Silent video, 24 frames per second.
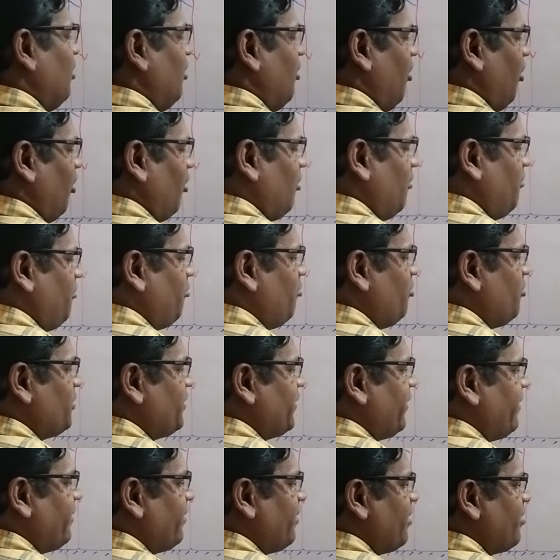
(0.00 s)
All of you know
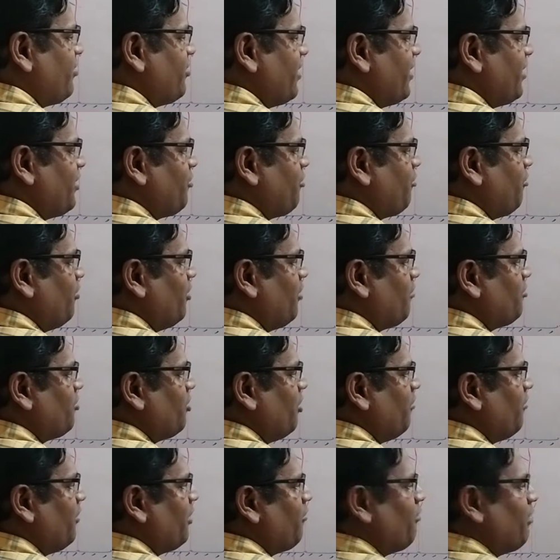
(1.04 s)
Sridharacharya's rule of
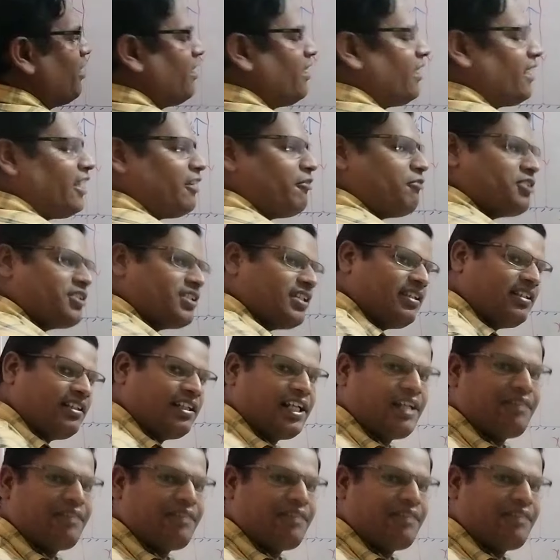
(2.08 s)
solving quadratic equation.